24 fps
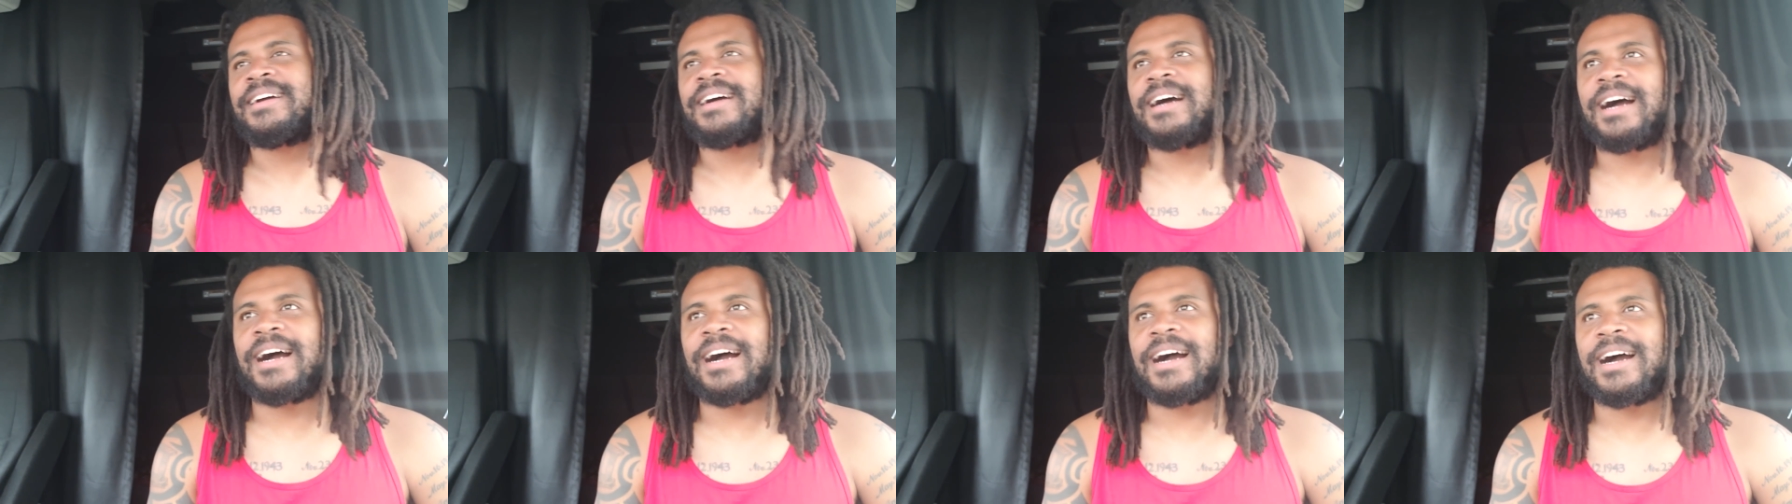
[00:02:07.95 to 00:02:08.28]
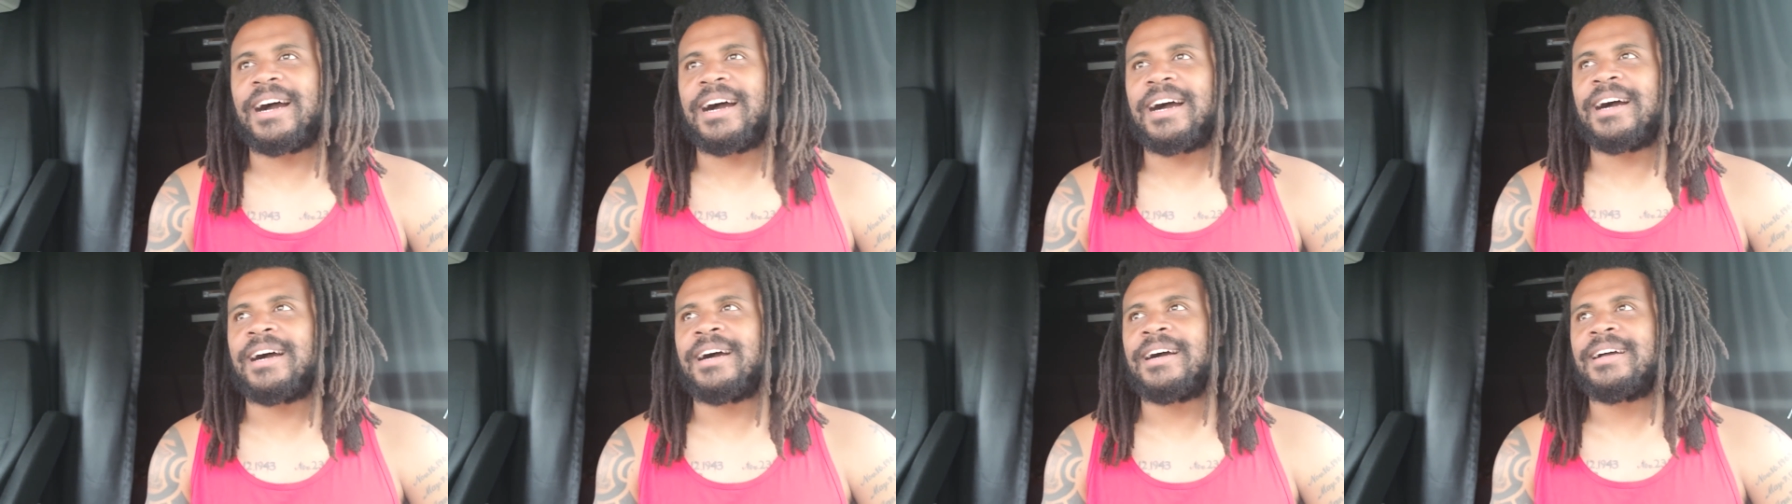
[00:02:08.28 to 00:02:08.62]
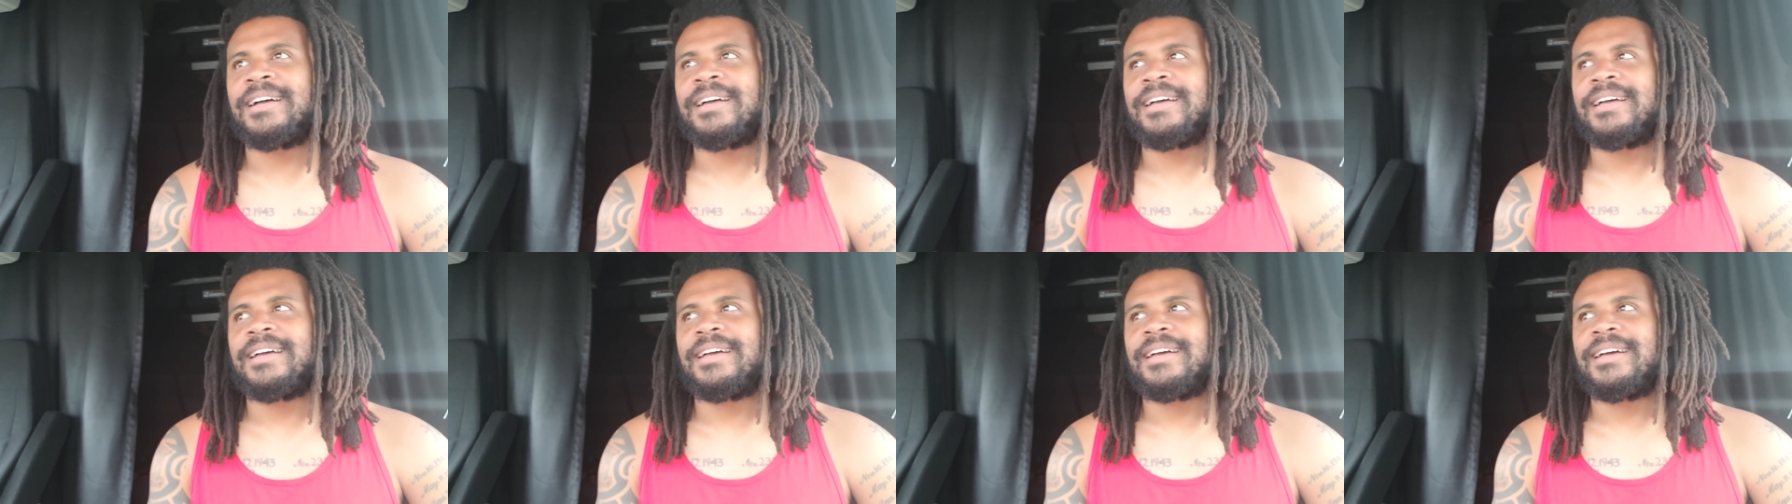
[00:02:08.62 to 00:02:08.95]
Uh,
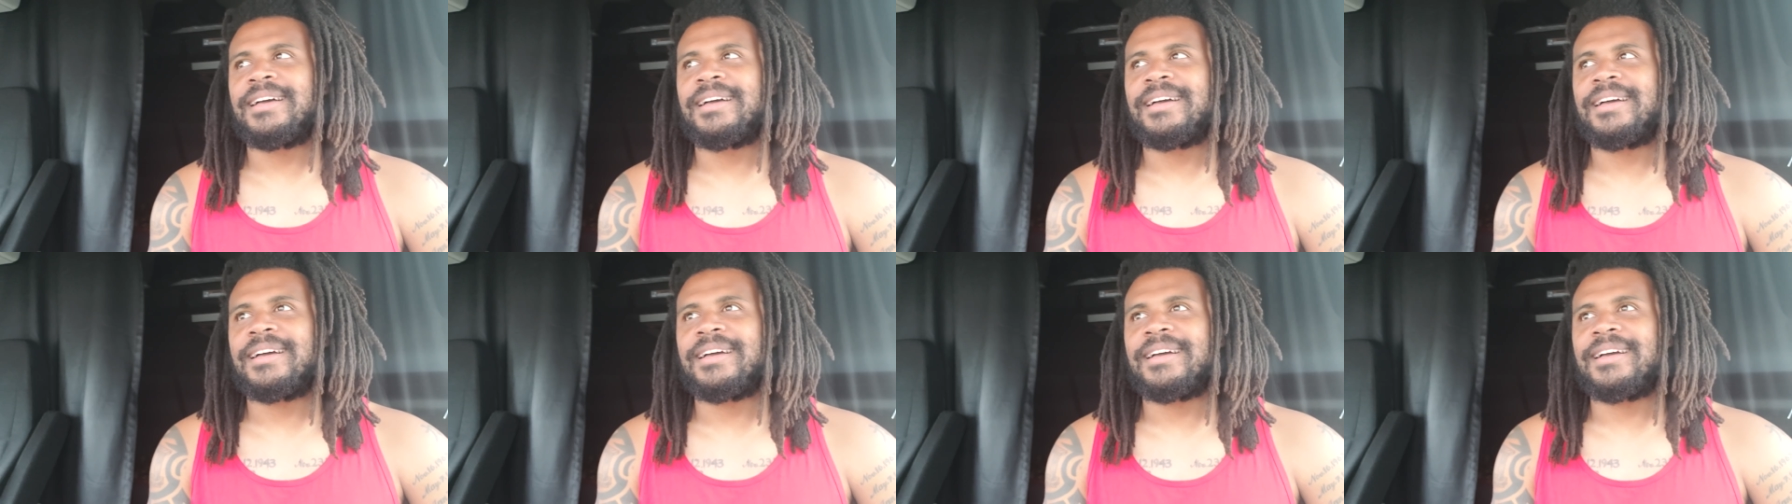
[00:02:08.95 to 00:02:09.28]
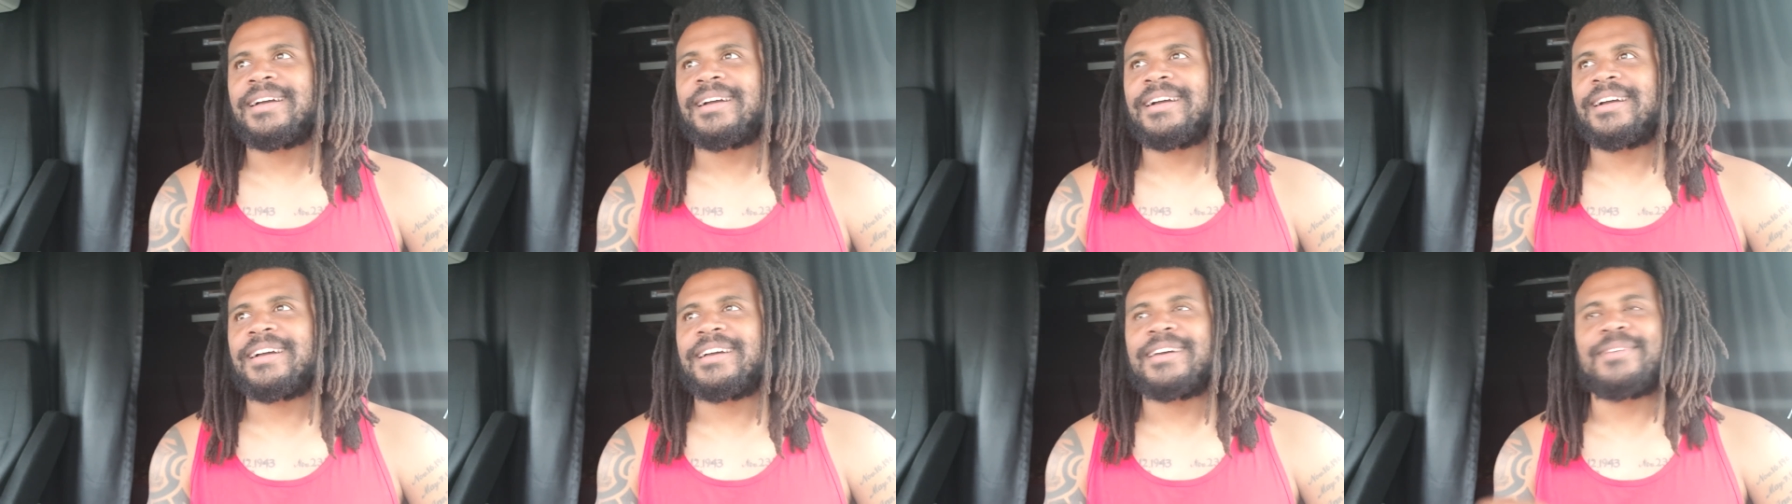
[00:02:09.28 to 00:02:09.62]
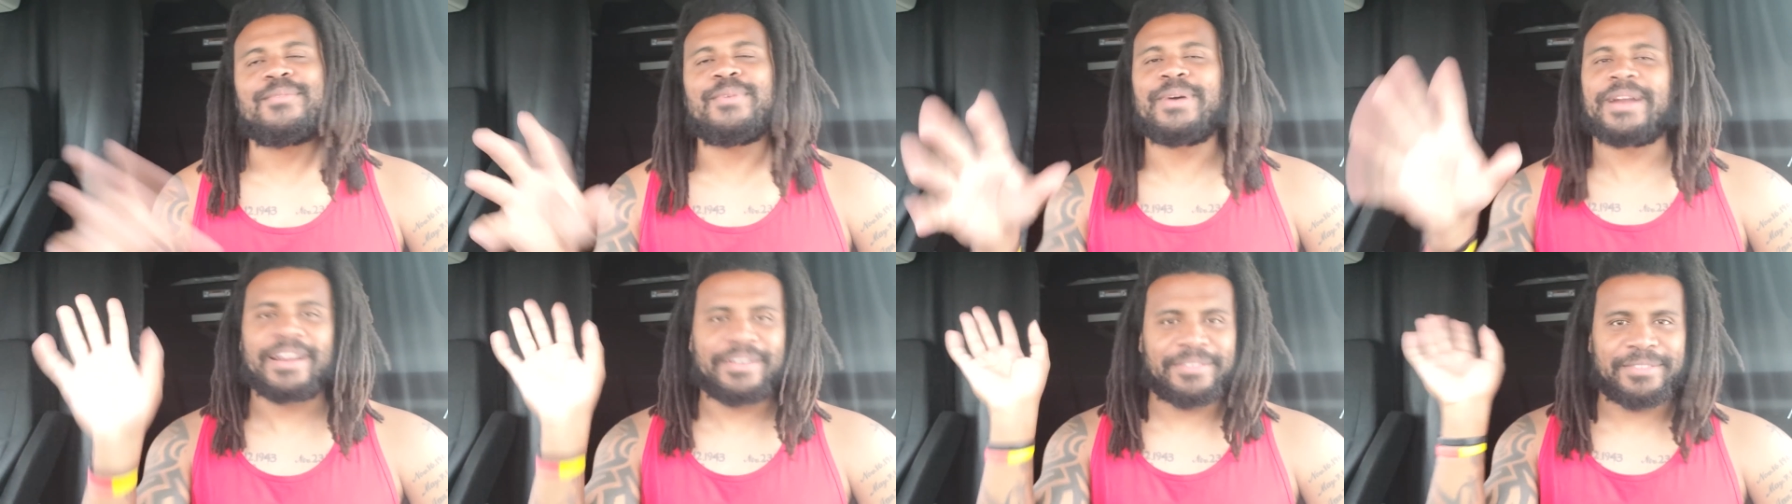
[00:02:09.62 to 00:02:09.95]

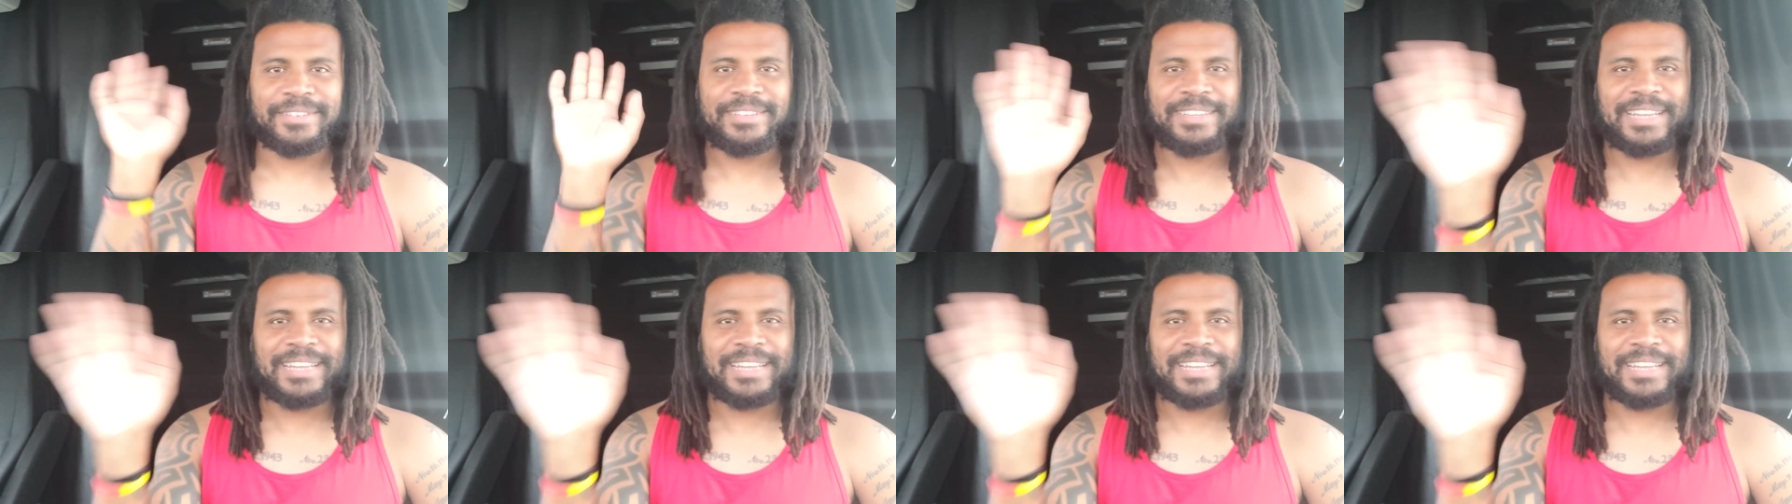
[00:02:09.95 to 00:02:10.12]
whatever.